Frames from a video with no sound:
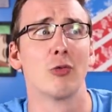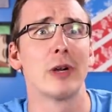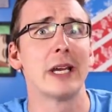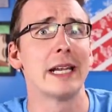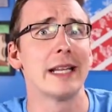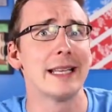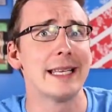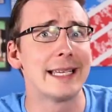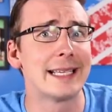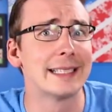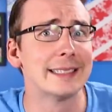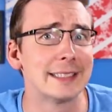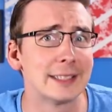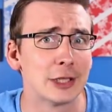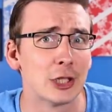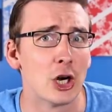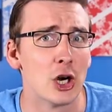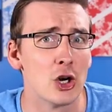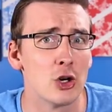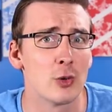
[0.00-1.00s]
really
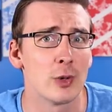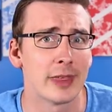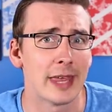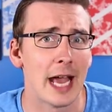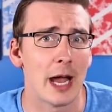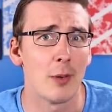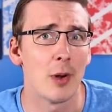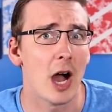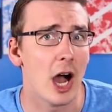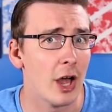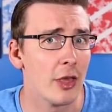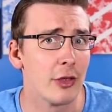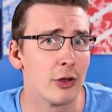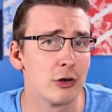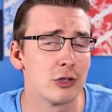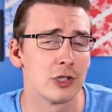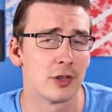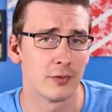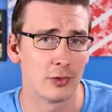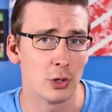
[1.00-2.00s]
concerned with how
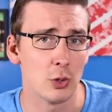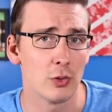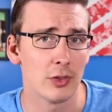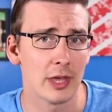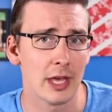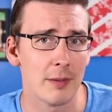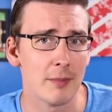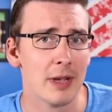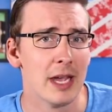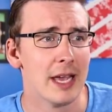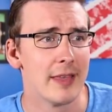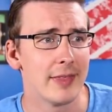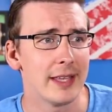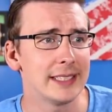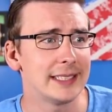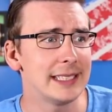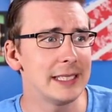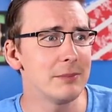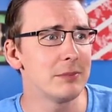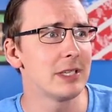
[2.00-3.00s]
others view them,
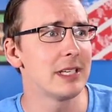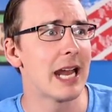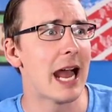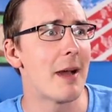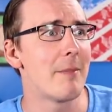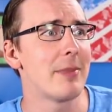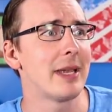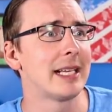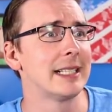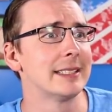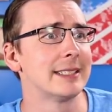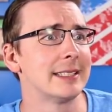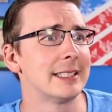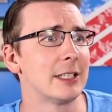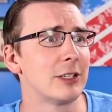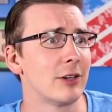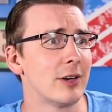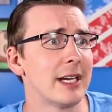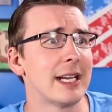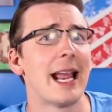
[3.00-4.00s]
they seem to not be
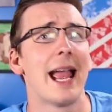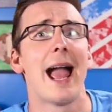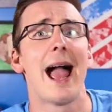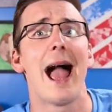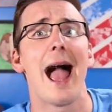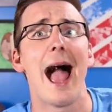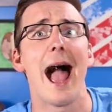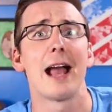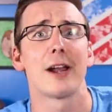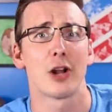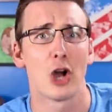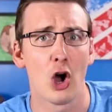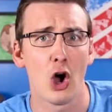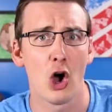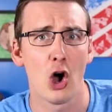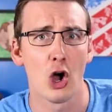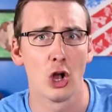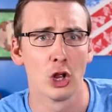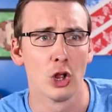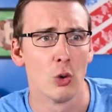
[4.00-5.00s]
considering at
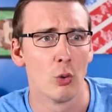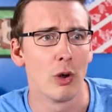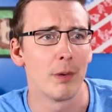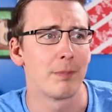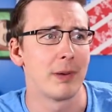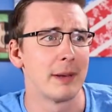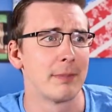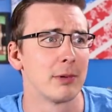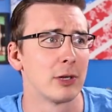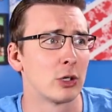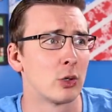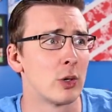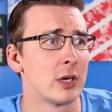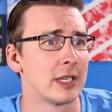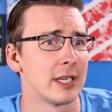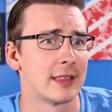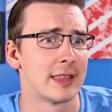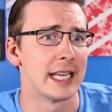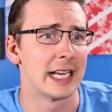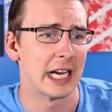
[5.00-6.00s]
all what people are
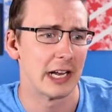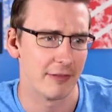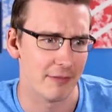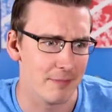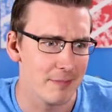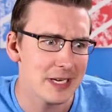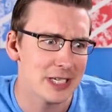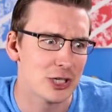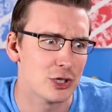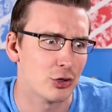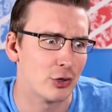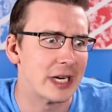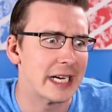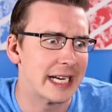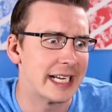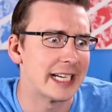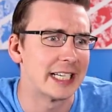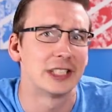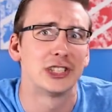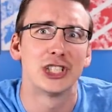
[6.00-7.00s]
going to think of
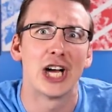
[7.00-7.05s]
mistreating a